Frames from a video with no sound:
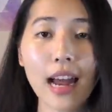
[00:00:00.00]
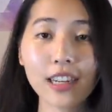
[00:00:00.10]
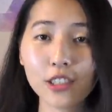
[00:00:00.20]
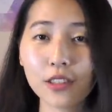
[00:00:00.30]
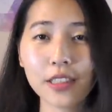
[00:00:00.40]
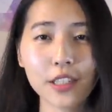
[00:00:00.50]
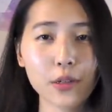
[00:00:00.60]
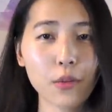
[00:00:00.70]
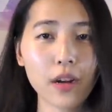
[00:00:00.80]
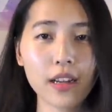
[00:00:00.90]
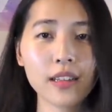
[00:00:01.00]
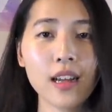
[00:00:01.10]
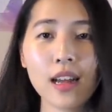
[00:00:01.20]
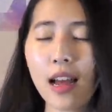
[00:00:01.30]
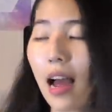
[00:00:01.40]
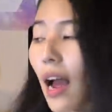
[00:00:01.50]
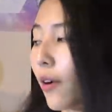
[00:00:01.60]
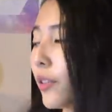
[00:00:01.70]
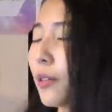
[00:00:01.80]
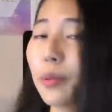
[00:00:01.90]
Actually, you know what?
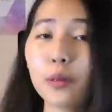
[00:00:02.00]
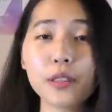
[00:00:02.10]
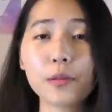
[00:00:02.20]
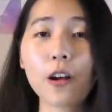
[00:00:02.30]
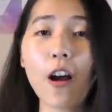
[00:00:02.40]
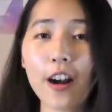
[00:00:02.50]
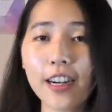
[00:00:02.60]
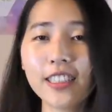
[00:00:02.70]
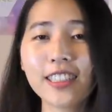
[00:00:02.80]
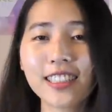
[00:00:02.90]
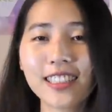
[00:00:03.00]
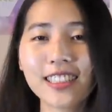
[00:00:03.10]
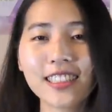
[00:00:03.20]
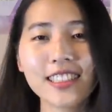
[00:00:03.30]
I want to pull some cards